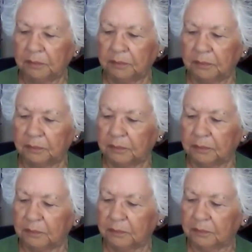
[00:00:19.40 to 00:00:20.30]

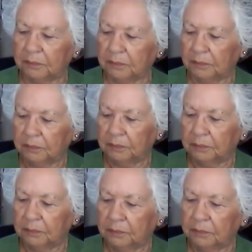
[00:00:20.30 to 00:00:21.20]

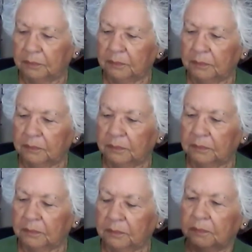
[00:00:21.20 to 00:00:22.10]

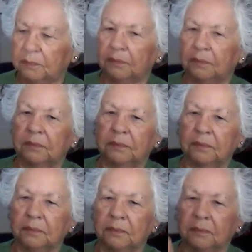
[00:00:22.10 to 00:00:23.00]

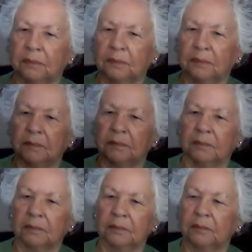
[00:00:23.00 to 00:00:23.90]

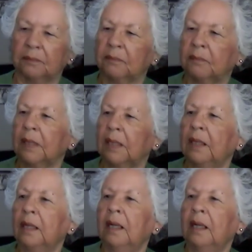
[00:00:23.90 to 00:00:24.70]
(silence)